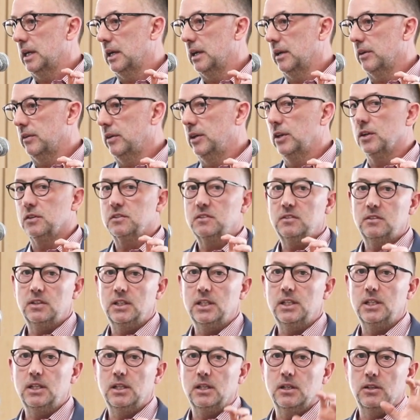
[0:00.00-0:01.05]
uh, you know
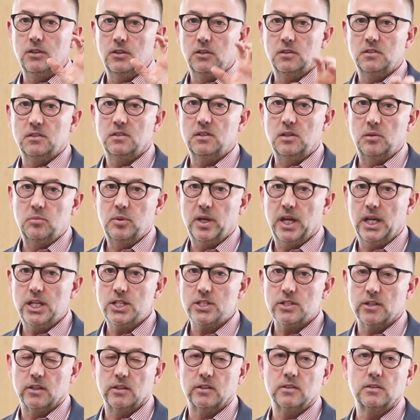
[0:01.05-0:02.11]
CD and UC
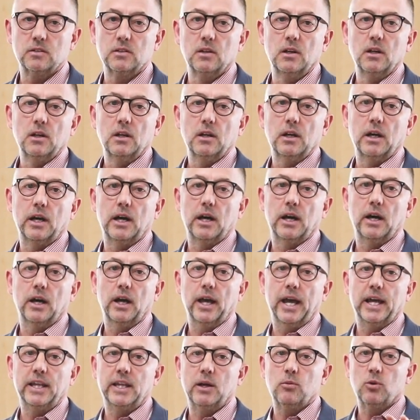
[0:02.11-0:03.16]
patients,
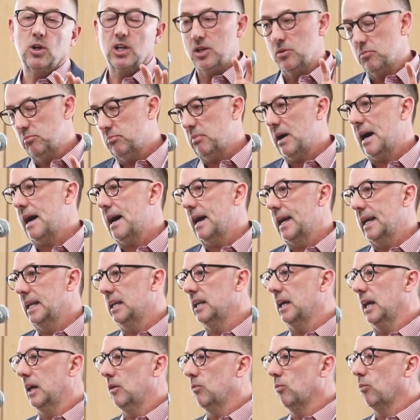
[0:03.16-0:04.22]
uh, and they were
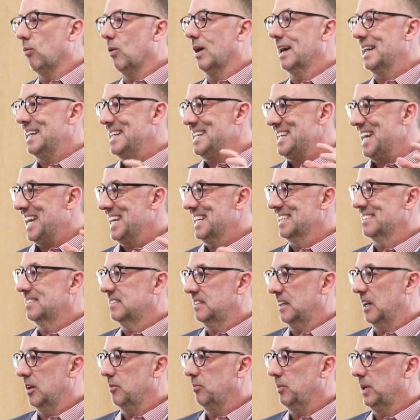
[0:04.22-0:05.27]
combined in one
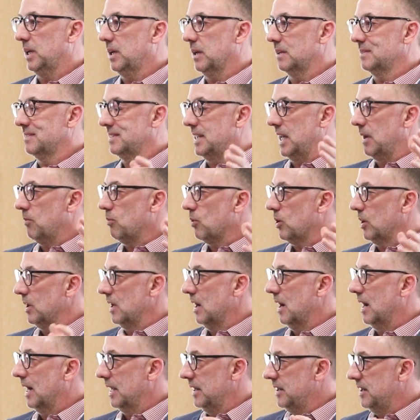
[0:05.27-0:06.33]
data set because they
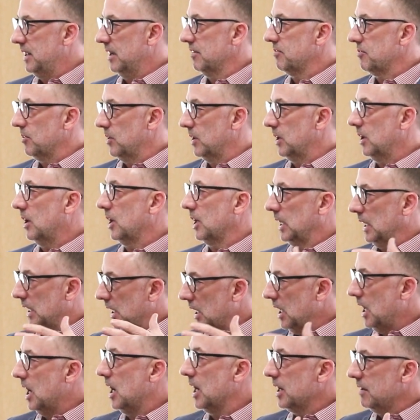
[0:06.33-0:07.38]
were not different on a
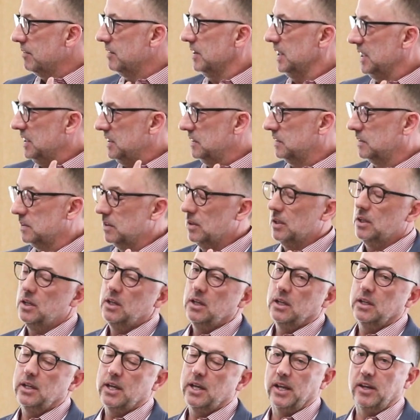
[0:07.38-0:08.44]
lot of these
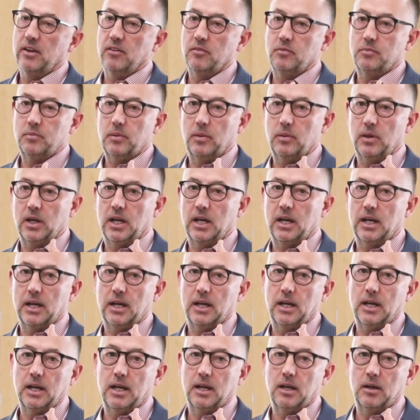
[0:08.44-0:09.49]
kind of
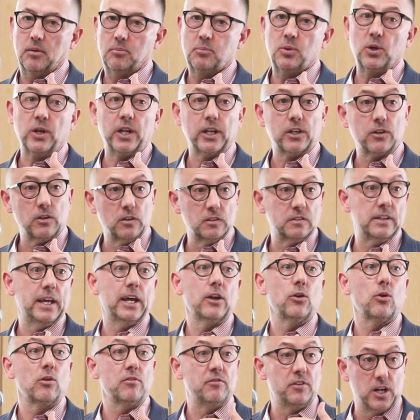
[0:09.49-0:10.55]
uh,
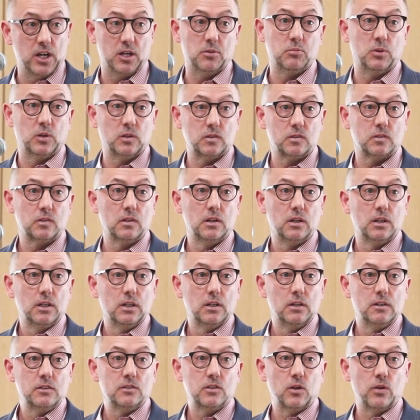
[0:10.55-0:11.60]
predictors and or variables.
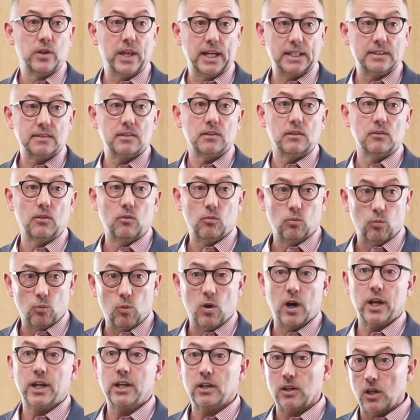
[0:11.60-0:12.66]
So that's
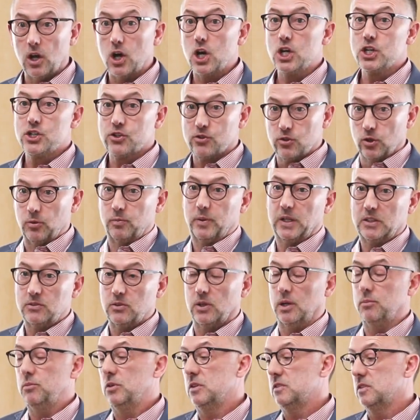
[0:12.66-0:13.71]
one large group.
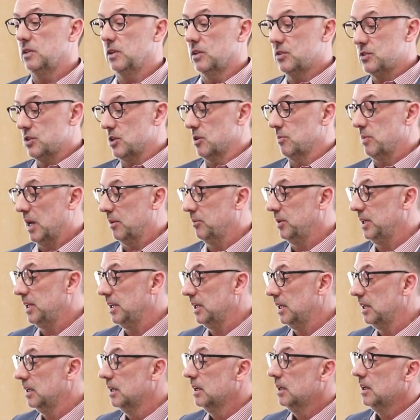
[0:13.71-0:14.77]
That's why I'm using the term
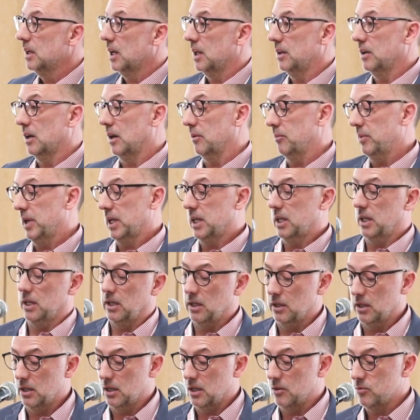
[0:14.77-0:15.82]
IBD and not
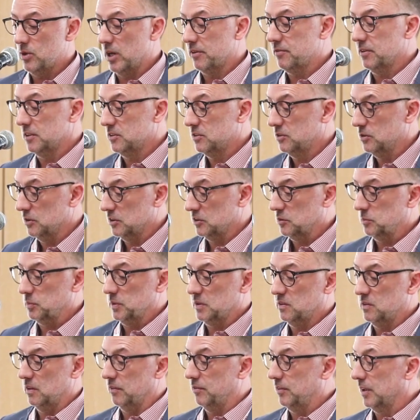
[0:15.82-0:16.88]
making a reference to a
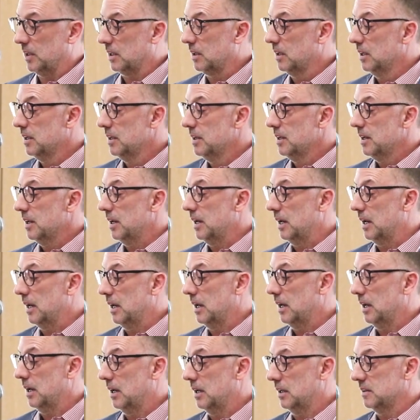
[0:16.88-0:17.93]
specific
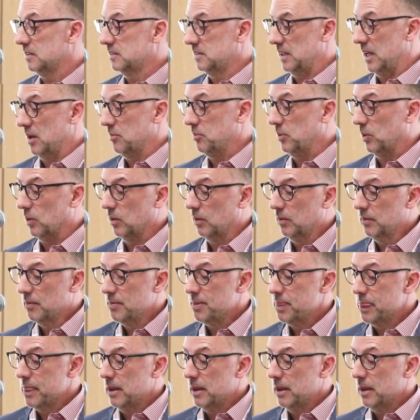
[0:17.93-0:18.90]
uh, sample.